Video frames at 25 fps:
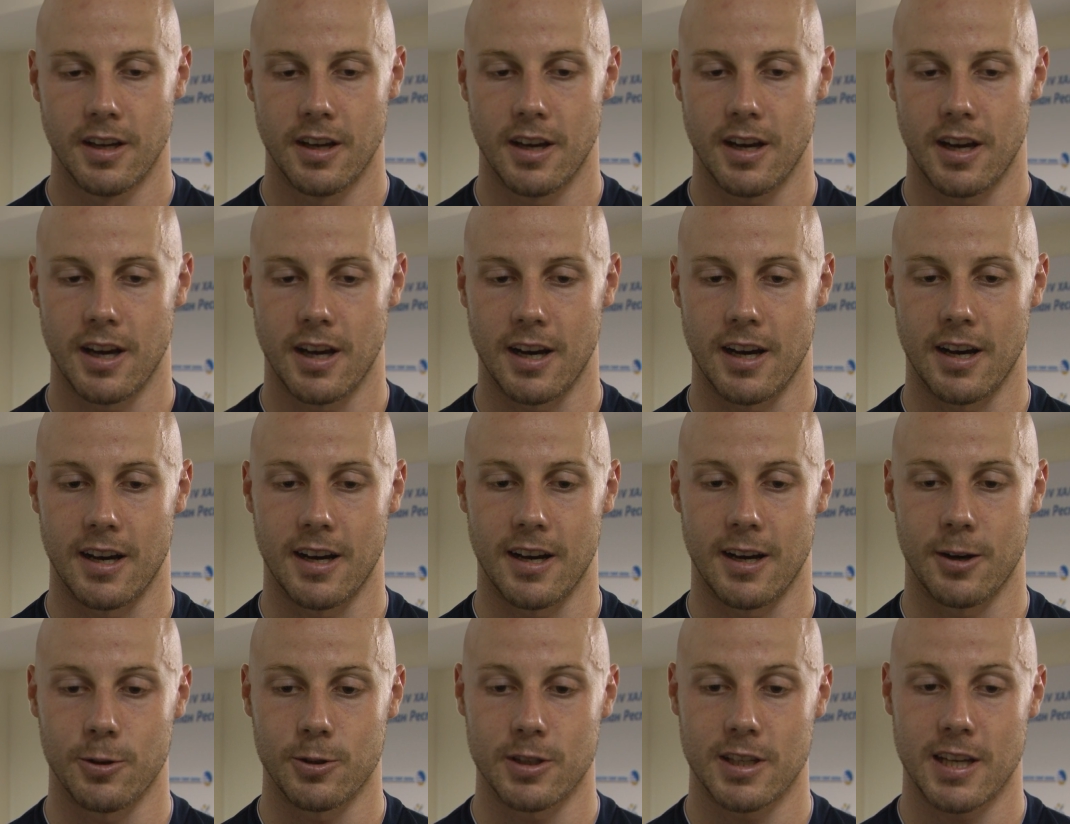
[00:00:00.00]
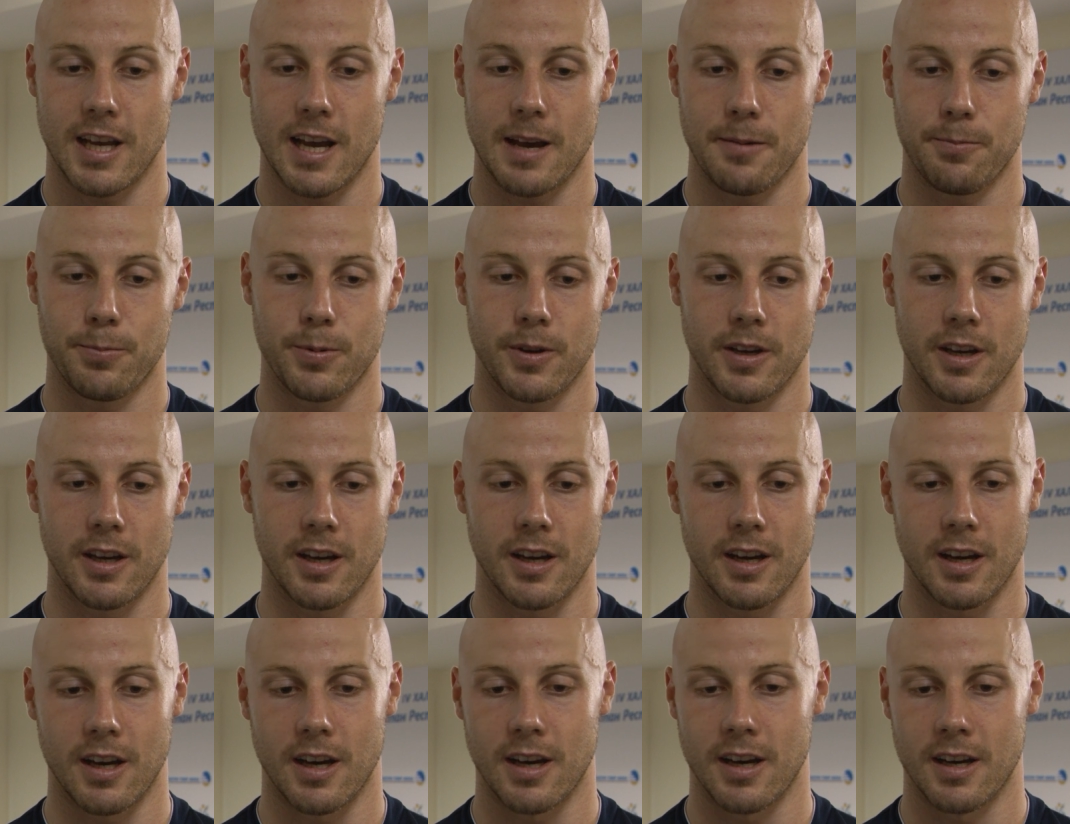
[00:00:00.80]
I was happy
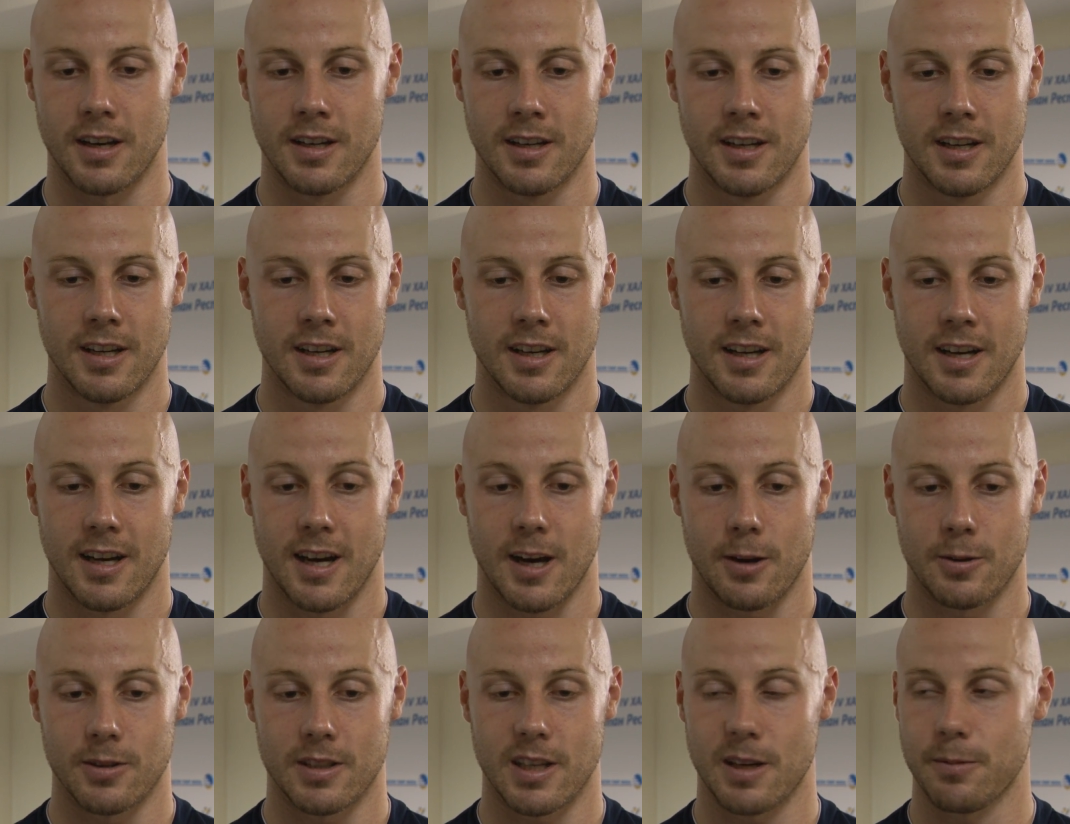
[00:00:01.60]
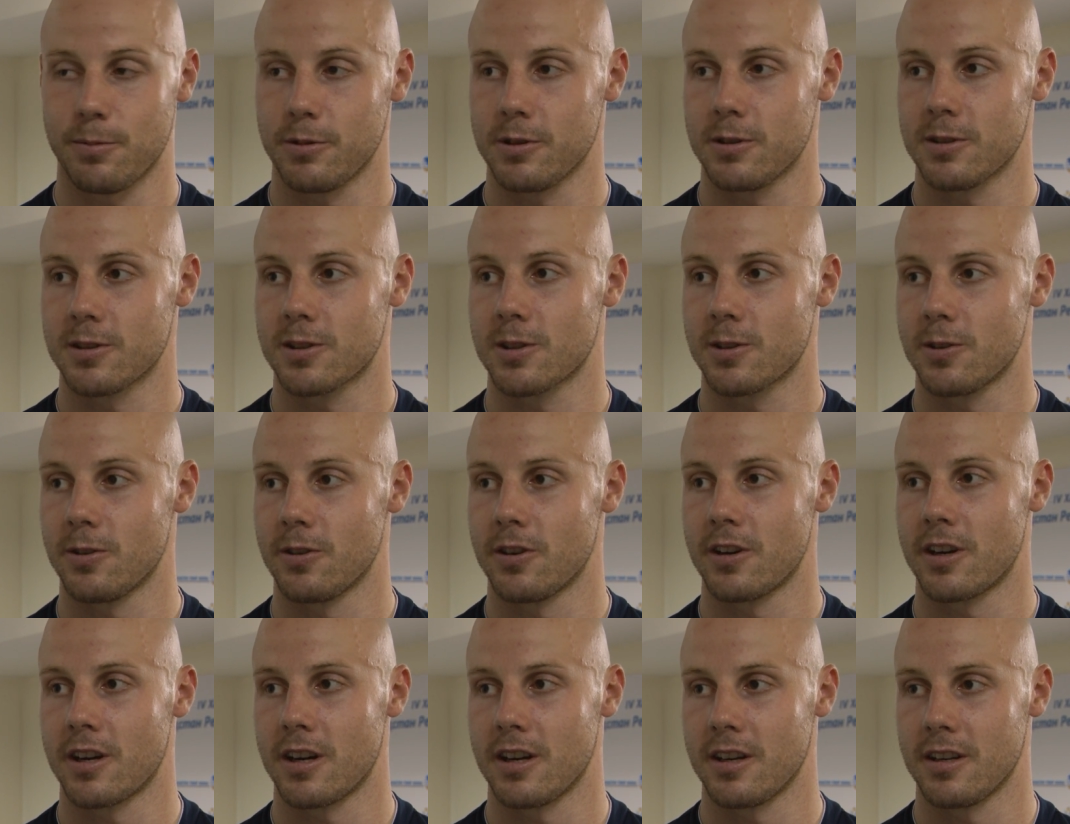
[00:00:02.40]
I was able to
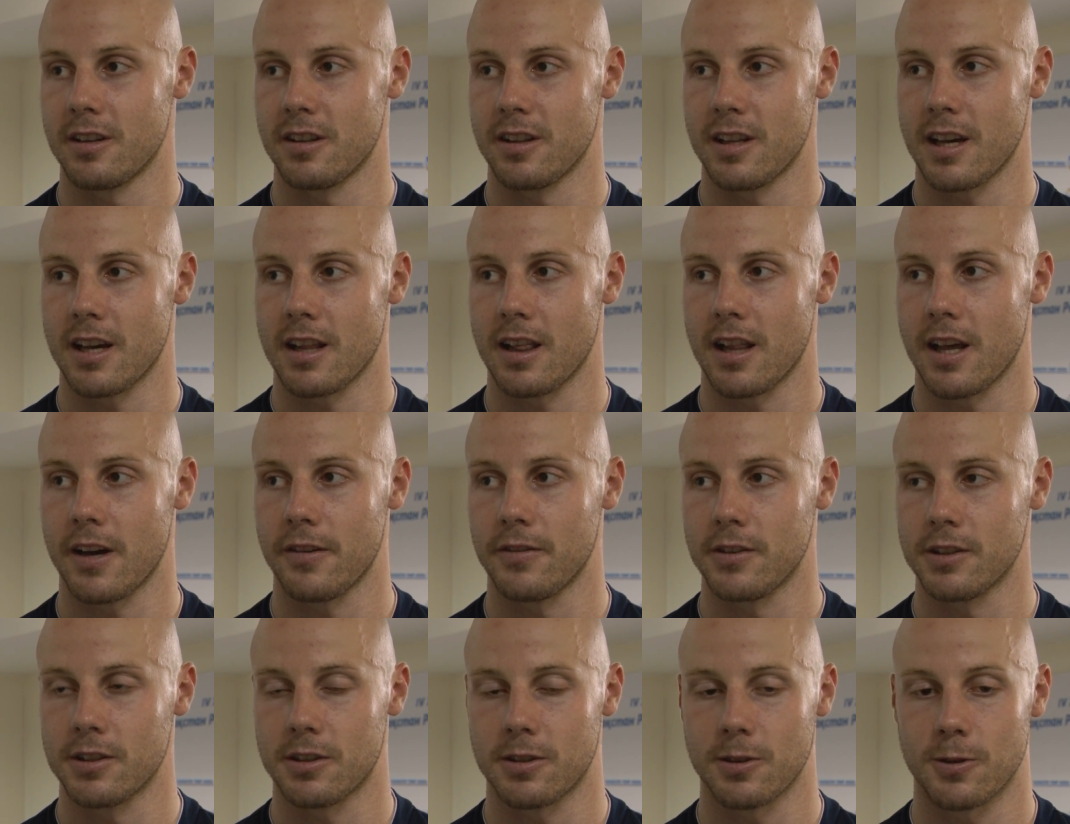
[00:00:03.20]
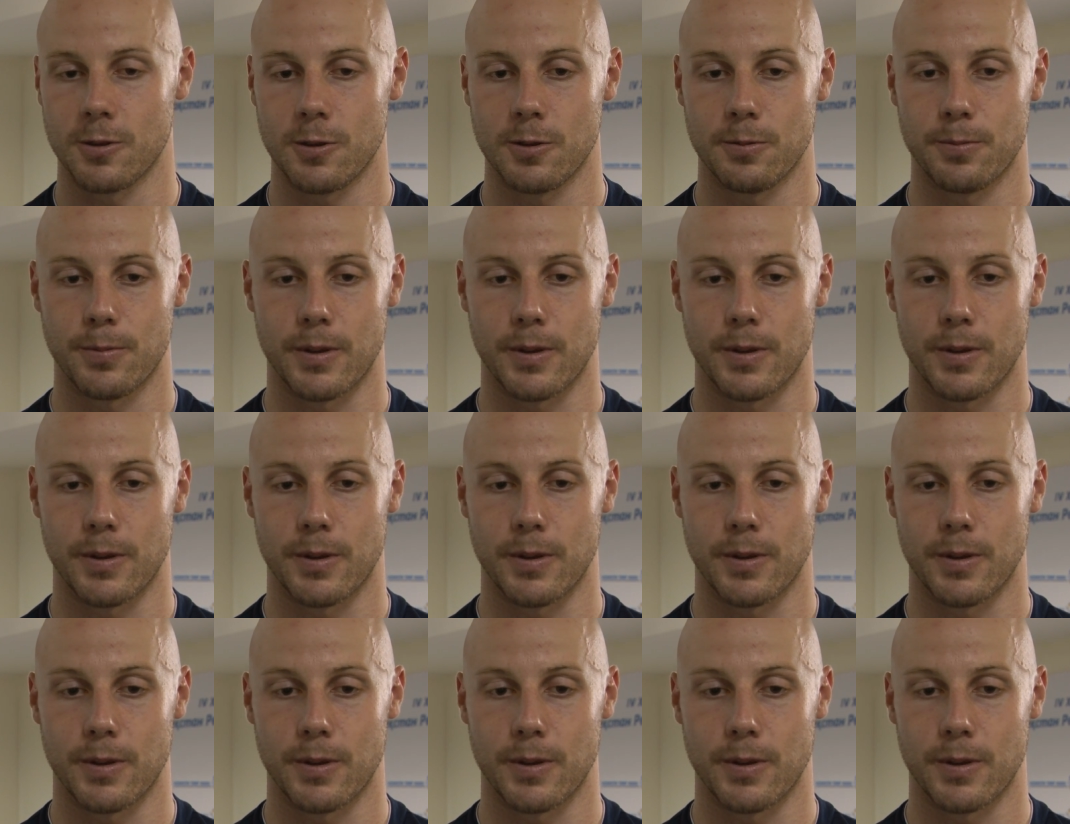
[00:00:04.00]
score on that level too.